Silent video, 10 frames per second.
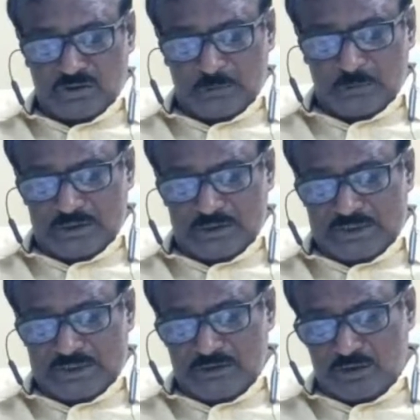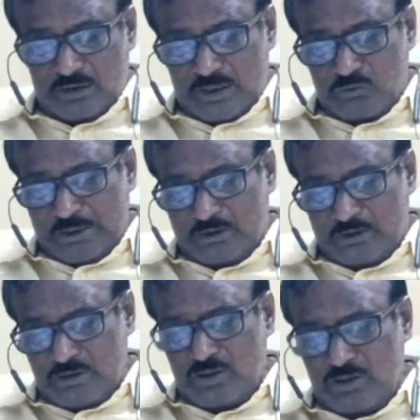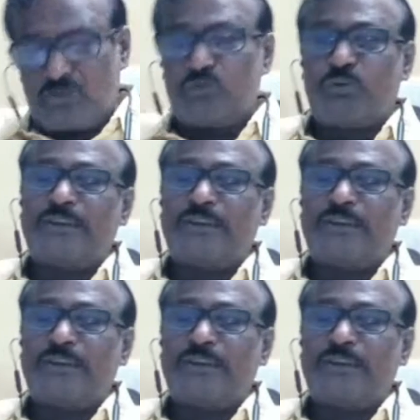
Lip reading: the shall not actually touch or confine.